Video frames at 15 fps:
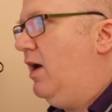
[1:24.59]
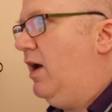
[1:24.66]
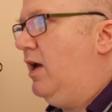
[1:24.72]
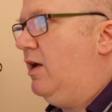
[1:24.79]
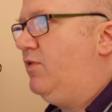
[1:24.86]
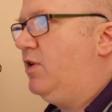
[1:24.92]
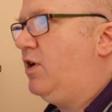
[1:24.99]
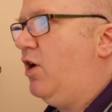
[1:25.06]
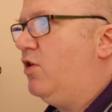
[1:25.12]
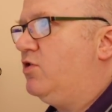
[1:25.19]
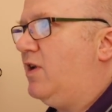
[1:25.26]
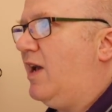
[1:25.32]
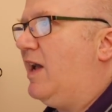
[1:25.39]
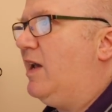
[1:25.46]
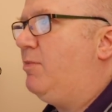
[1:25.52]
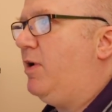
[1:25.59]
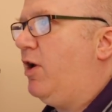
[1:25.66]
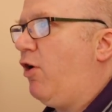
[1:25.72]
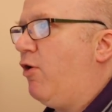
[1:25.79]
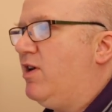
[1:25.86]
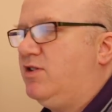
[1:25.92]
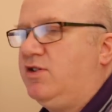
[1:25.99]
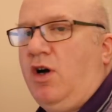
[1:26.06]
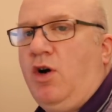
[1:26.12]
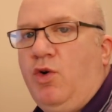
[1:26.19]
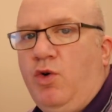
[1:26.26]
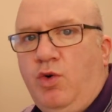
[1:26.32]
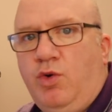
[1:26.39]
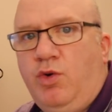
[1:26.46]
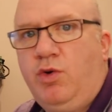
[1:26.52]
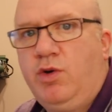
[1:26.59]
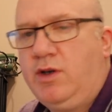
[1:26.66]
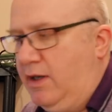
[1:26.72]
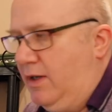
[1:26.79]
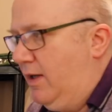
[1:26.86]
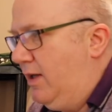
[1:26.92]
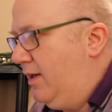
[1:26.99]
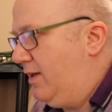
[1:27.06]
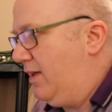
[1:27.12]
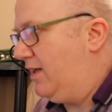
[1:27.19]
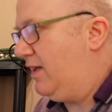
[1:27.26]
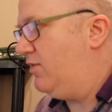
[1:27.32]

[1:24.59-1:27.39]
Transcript: If you go to APRS.org, that